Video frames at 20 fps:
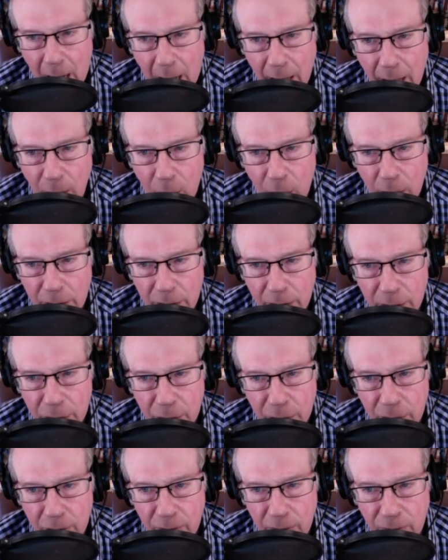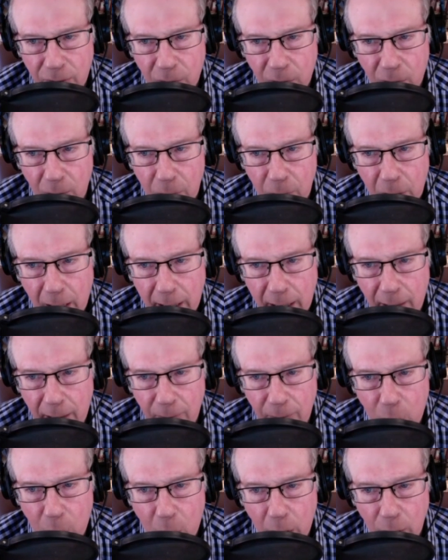auditioned for a play on
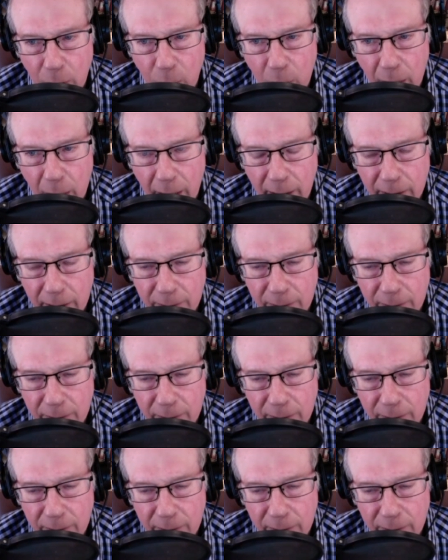Broadway,